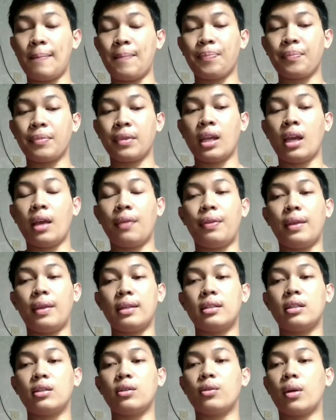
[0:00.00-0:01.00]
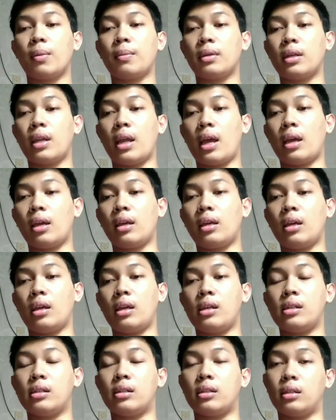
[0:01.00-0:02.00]
National Grammar Day is
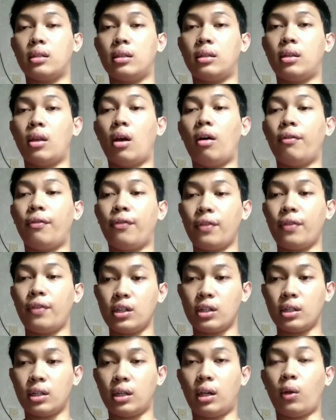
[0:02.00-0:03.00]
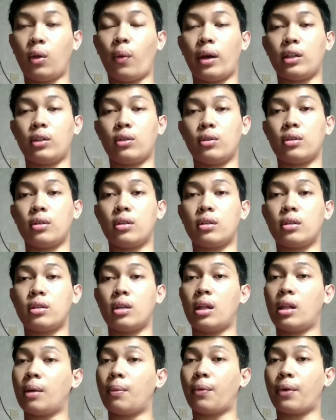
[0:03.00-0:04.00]
an official way to
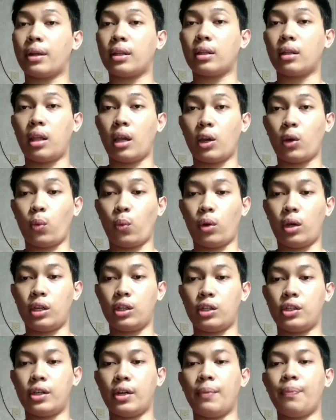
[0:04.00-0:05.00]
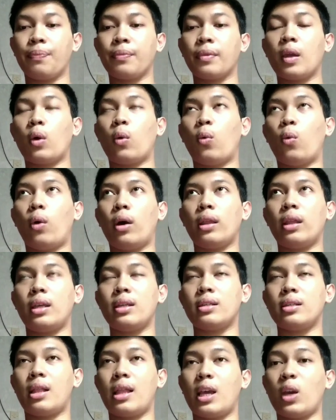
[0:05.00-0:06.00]
celebrate language. What is
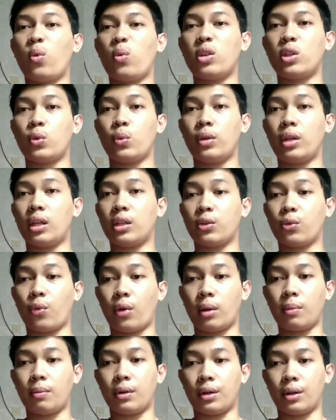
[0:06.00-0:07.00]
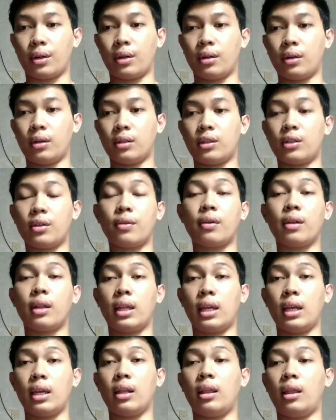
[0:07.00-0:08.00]
language without grammar? Surely
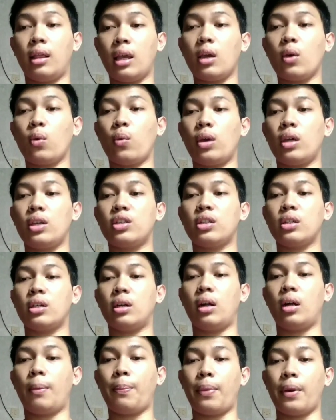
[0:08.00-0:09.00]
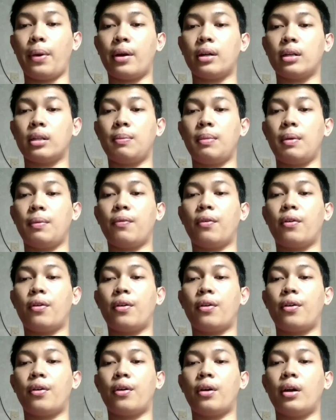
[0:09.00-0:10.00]
language appeared before
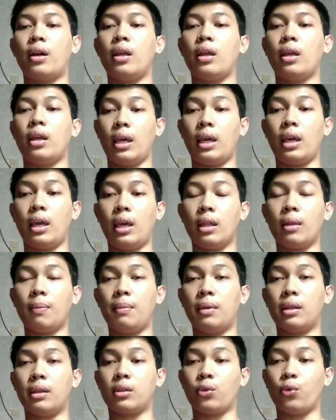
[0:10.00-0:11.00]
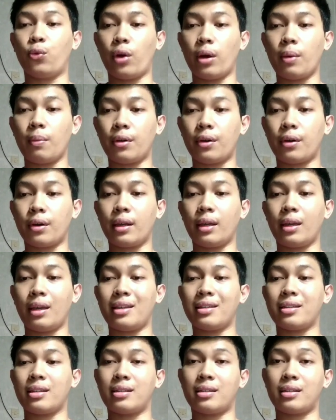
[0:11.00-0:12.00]
it, but grammar is a
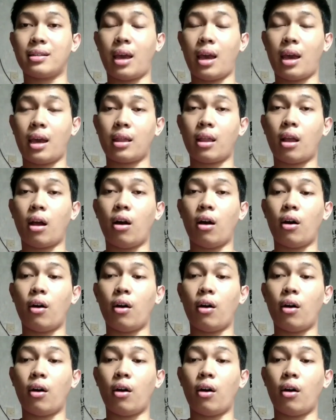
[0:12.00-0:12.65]
set of